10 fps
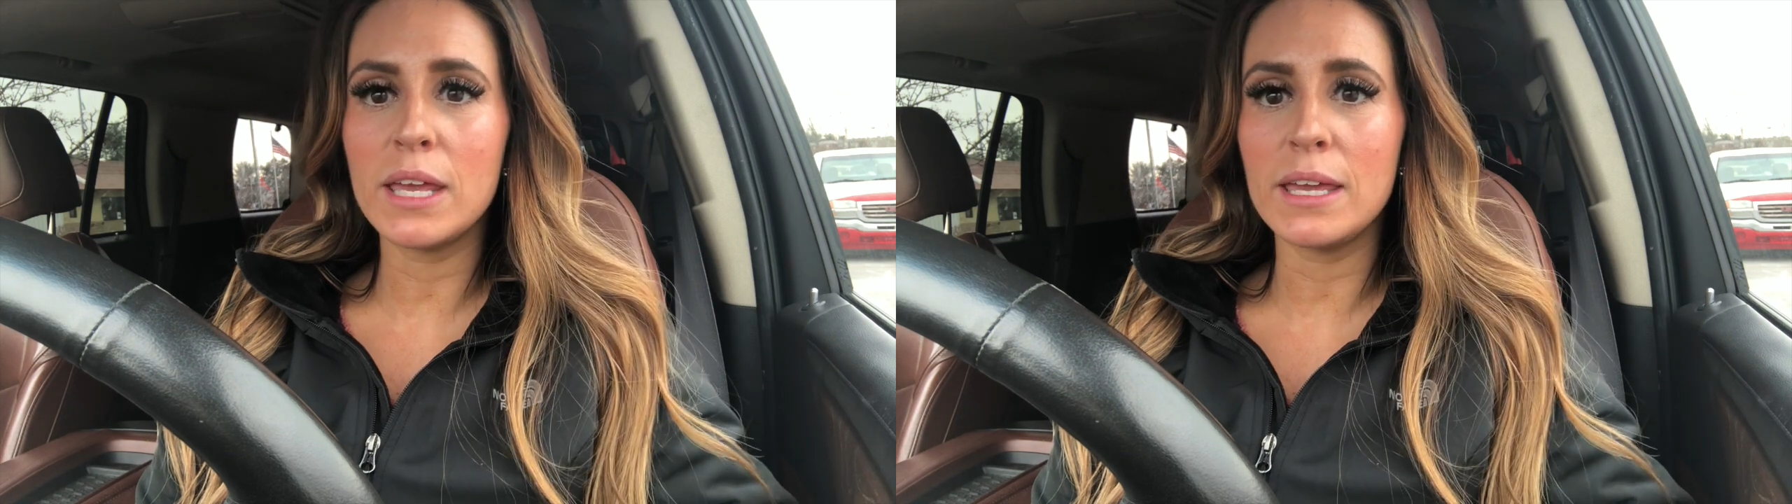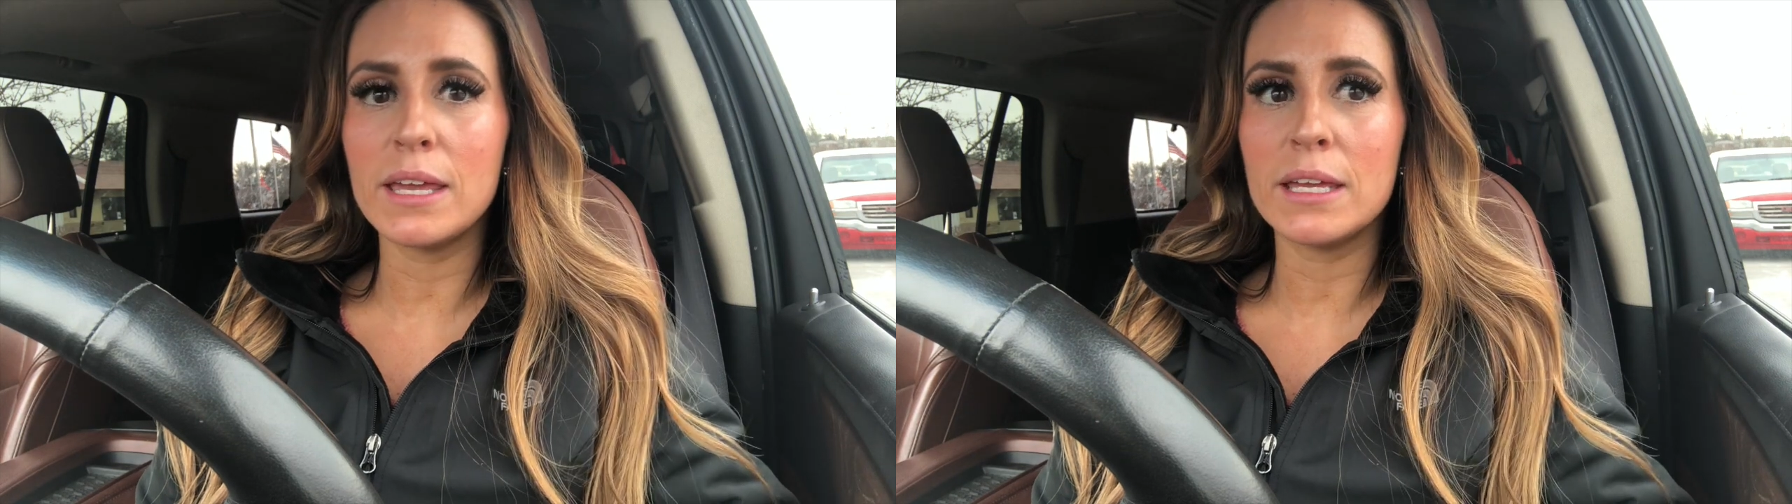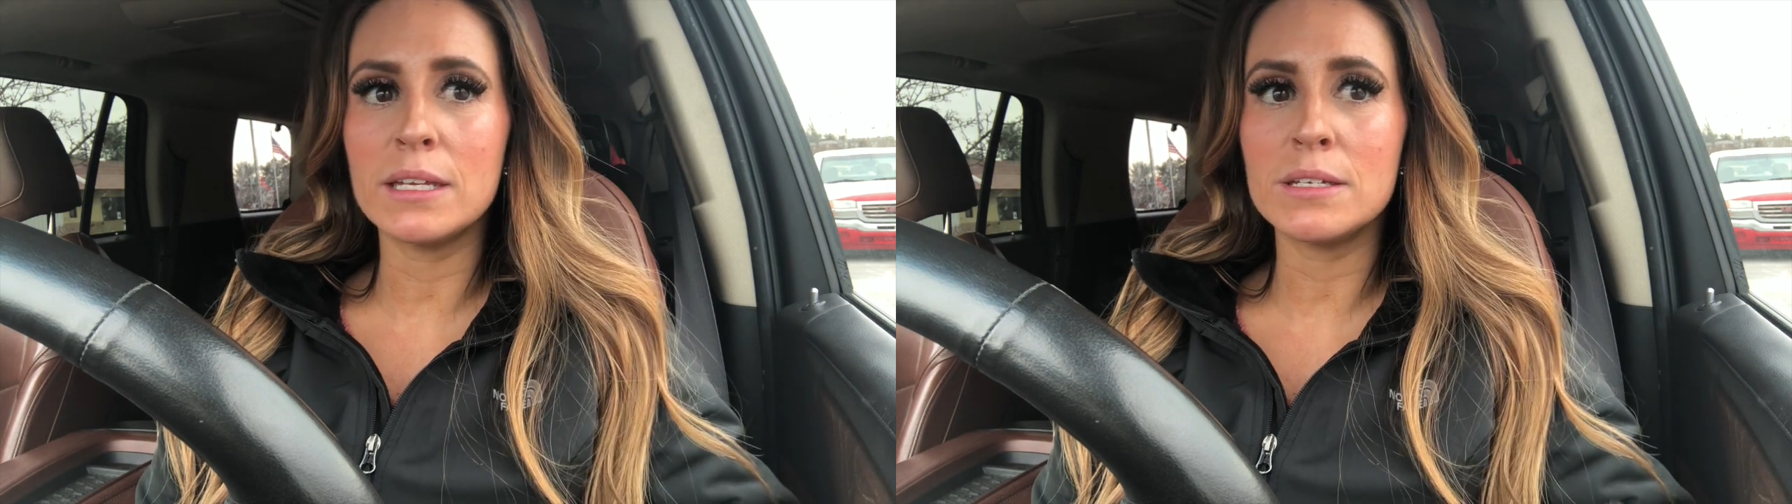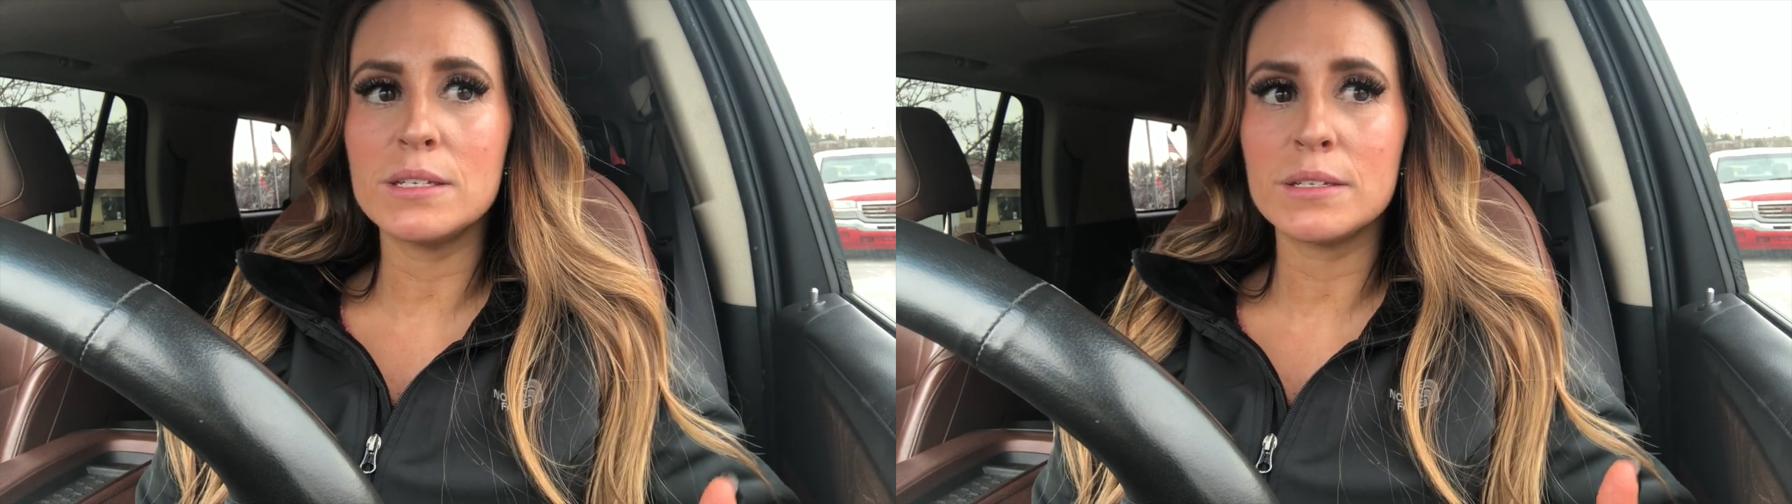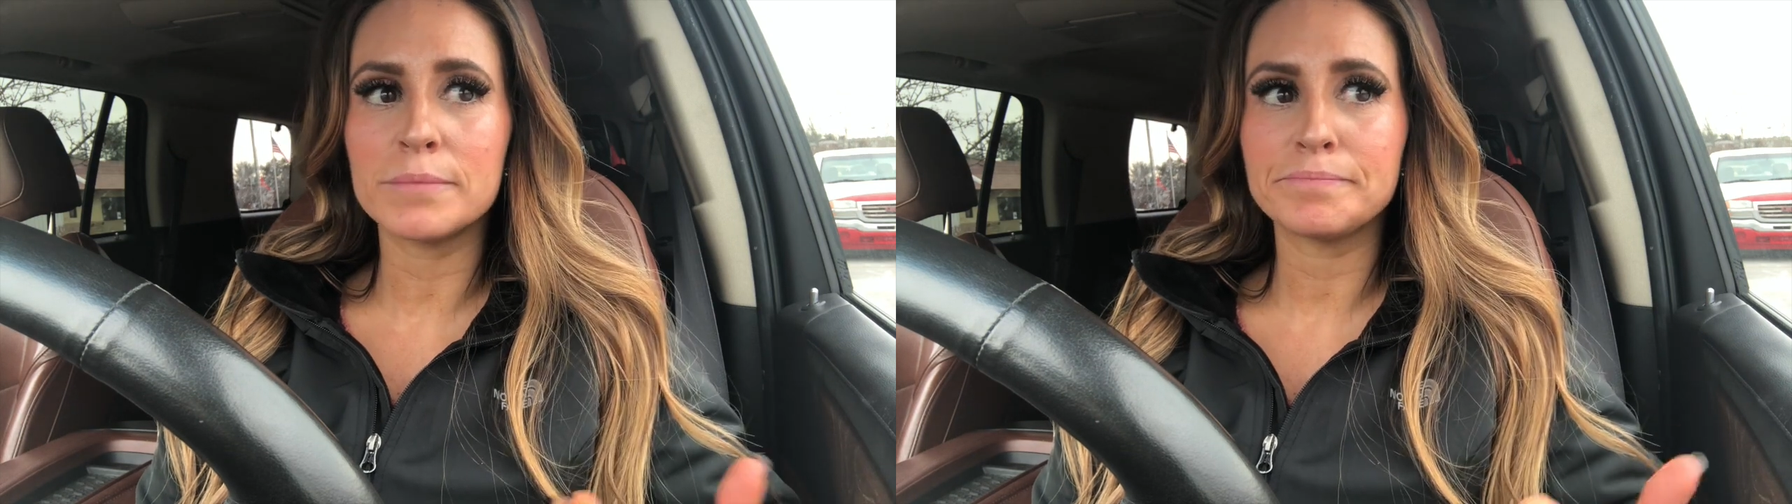
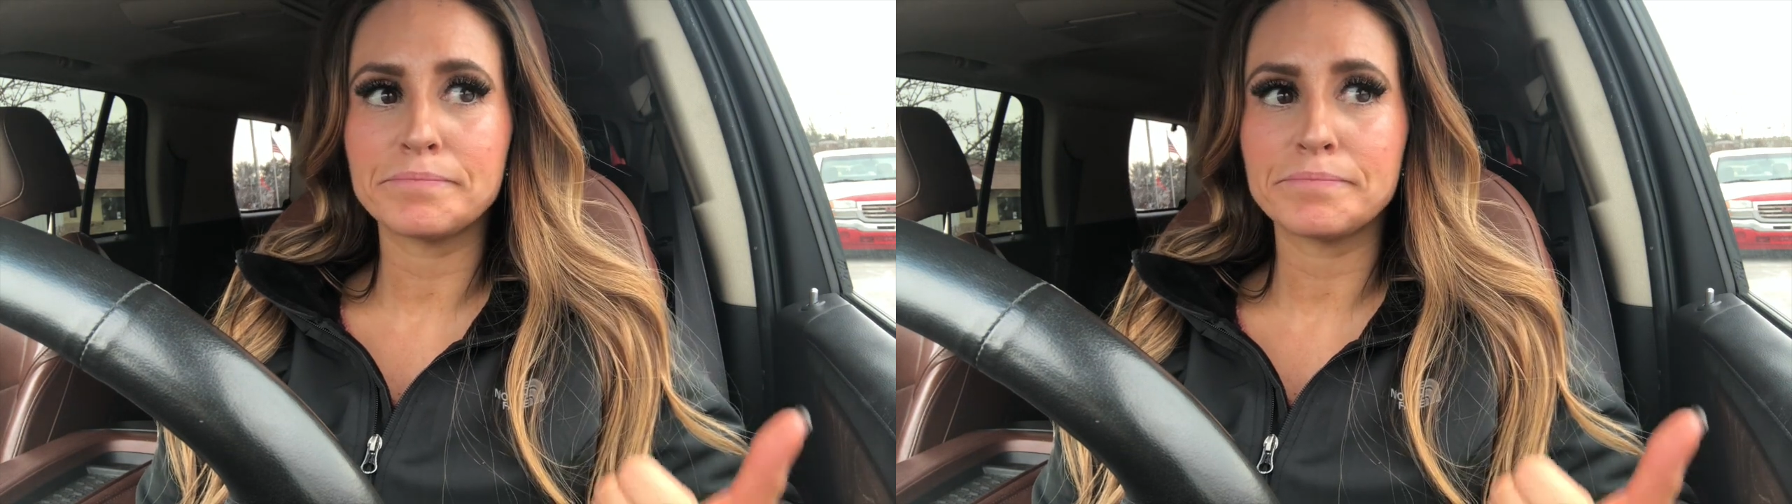and